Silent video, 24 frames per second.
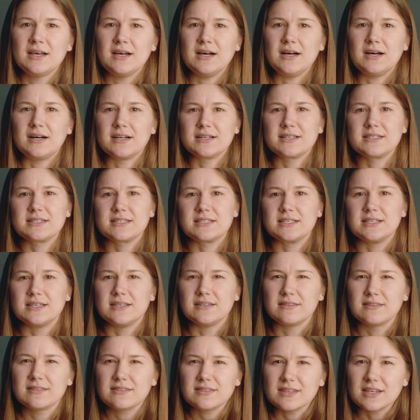
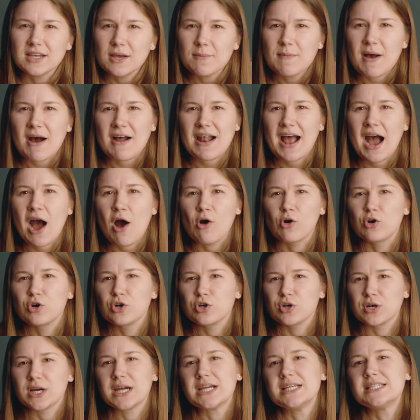Honestly, think about how
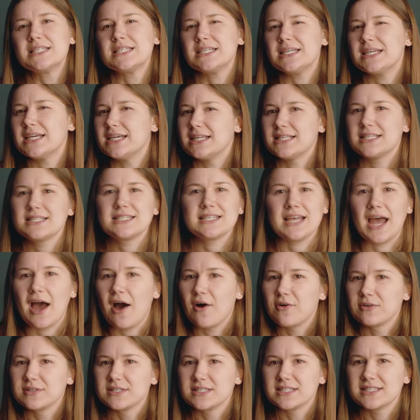crazy it
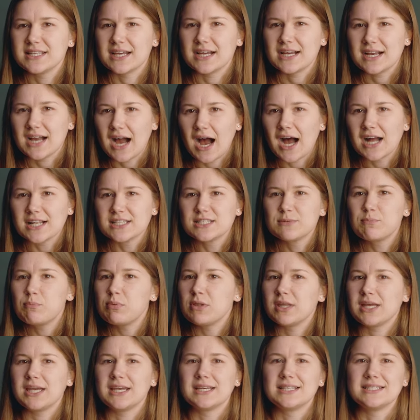sounds that God's
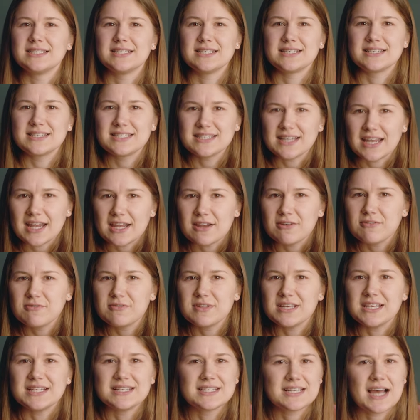plan to save
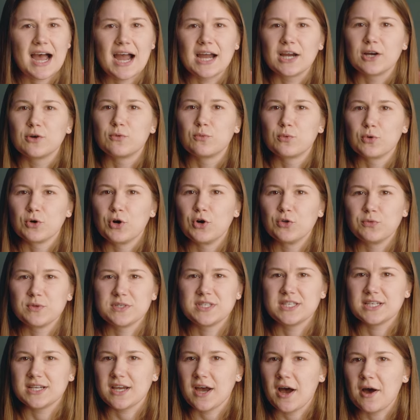the entire world
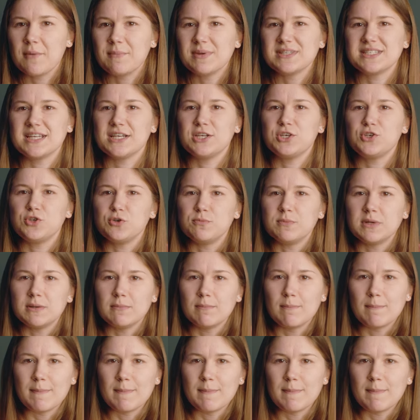was to come as a human